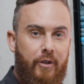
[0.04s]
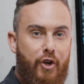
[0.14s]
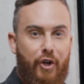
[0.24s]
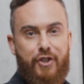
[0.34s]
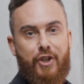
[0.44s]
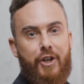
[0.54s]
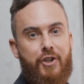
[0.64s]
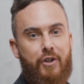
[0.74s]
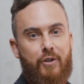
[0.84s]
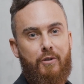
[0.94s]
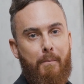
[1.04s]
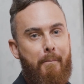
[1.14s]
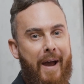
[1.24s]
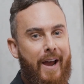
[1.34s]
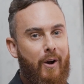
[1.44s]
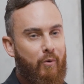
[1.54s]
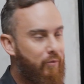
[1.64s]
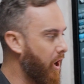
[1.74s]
non-surgical male